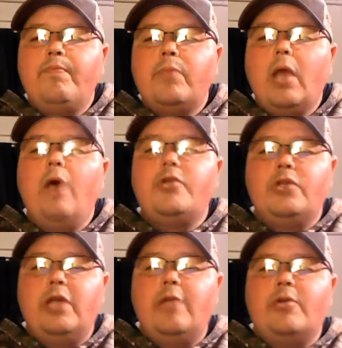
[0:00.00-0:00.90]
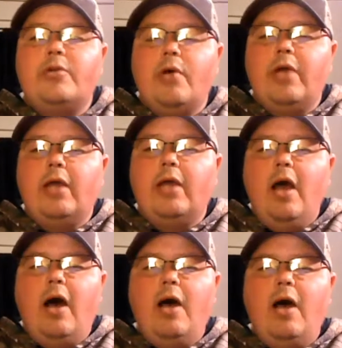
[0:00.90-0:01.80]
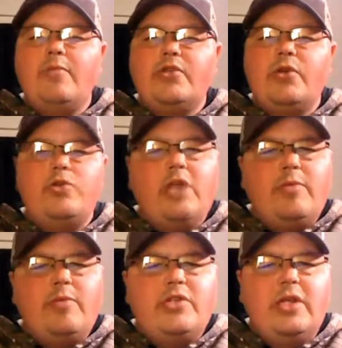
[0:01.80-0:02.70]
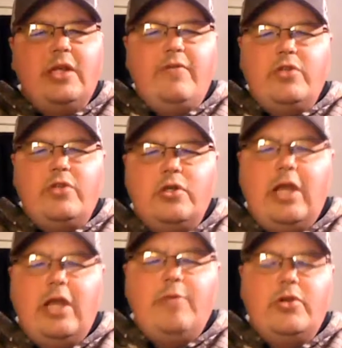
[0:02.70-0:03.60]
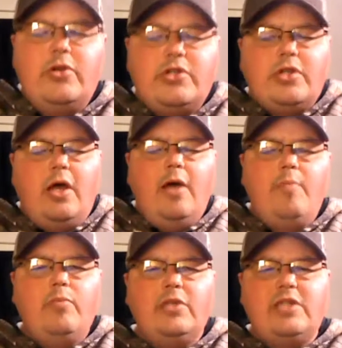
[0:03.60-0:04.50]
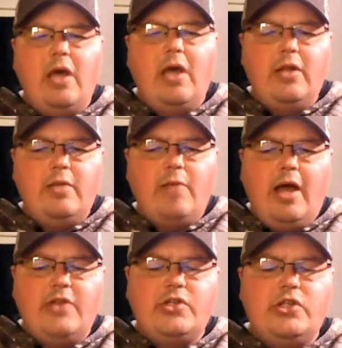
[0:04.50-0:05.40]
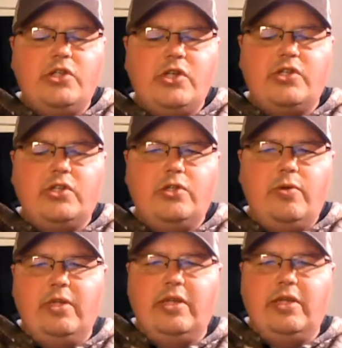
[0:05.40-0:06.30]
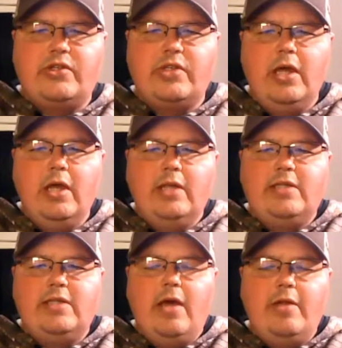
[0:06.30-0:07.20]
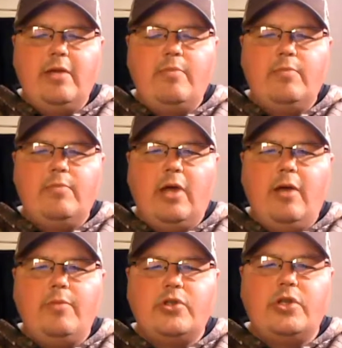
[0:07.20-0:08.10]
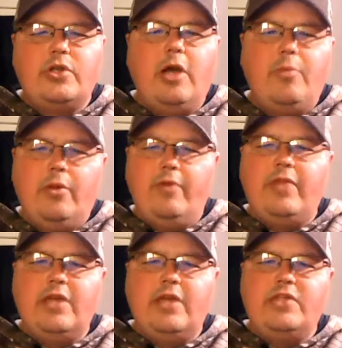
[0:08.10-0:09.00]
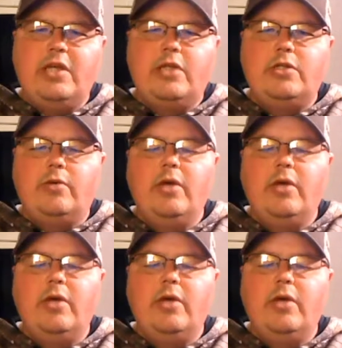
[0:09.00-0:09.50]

Oh, it's your neighbors. Okay. So Jameson, if it's your neighbors, tell him I suggest doing this. Tell him there's a couple of things he could do.